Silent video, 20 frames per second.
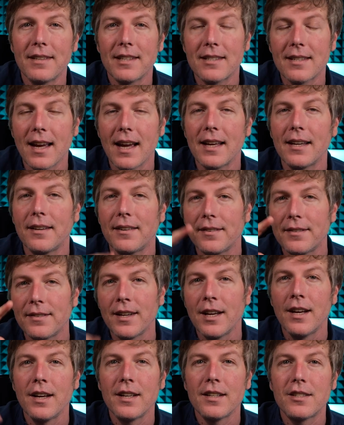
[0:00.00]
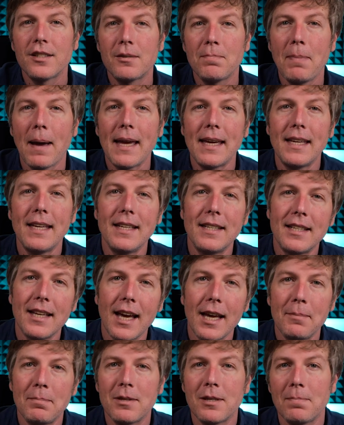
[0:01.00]
this kind of spiky
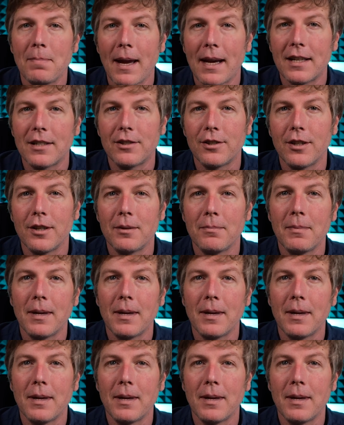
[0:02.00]
type spectrum,